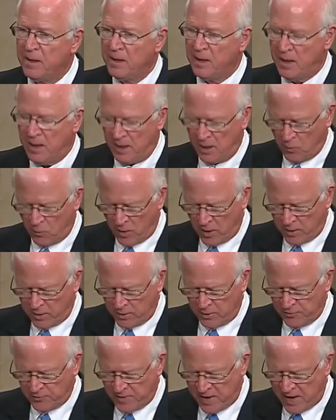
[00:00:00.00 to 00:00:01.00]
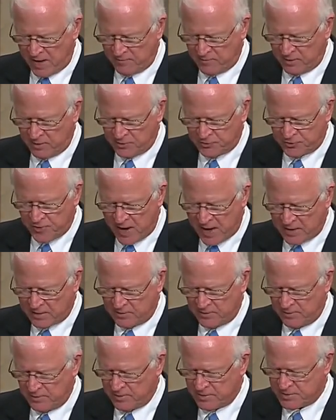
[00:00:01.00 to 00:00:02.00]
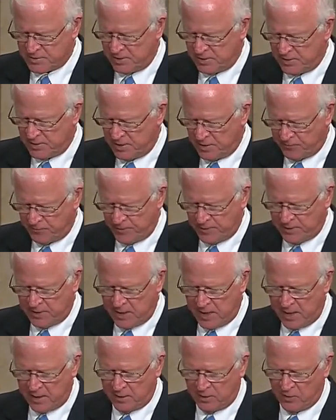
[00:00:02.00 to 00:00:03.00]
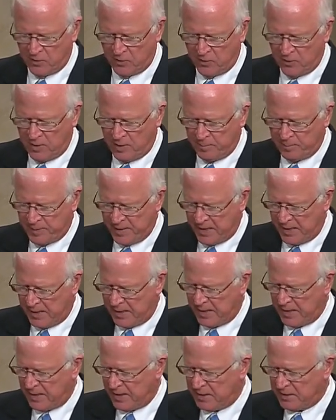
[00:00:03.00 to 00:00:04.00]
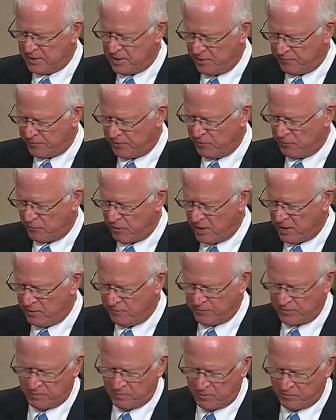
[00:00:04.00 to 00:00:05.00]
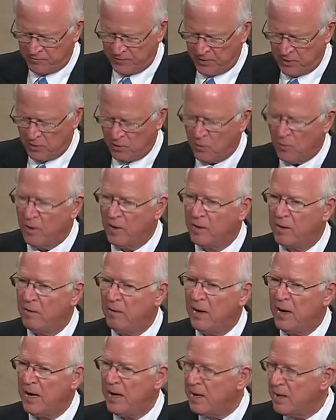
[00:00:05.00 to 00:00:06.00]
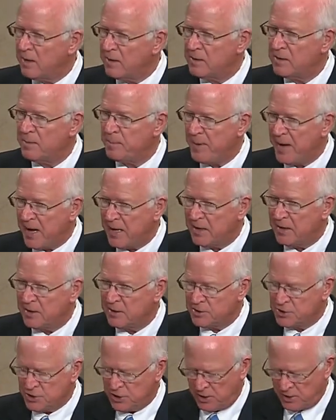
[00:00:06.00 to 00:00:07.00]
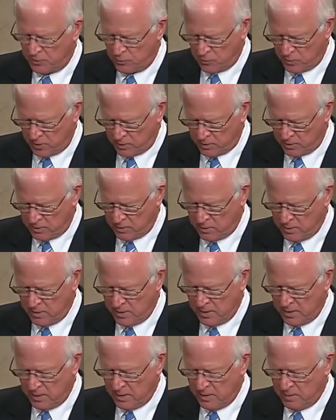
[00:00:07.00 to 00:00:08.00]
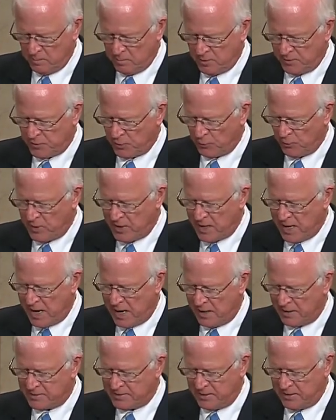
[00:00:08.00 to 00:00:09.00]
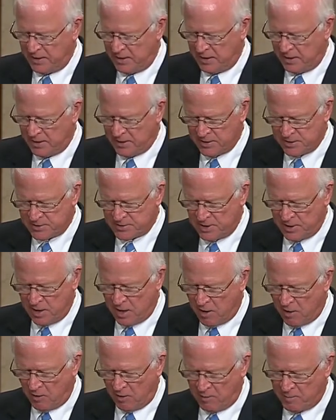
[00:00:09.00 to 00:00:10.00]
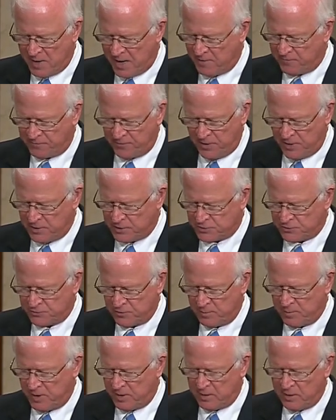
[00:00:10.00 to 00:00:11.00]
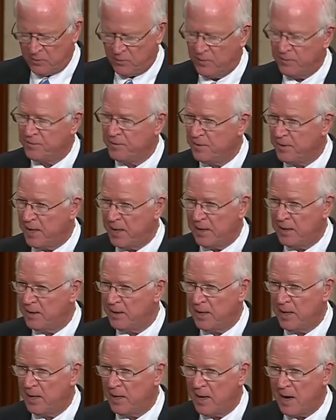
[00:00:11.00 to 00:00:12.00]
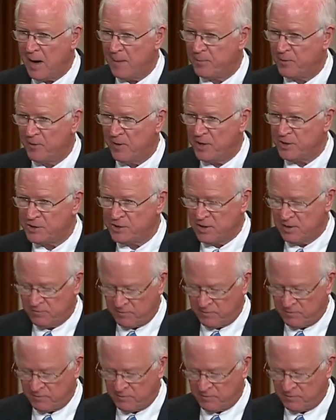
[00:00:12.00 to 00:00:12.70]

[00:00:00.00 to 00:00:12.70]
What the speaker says: And a worker driving a tractor is in a different category and paid at a different rate from the field worker and the packing shed worker. But the reality is, and all of my friends familiar with the day-to-day operation of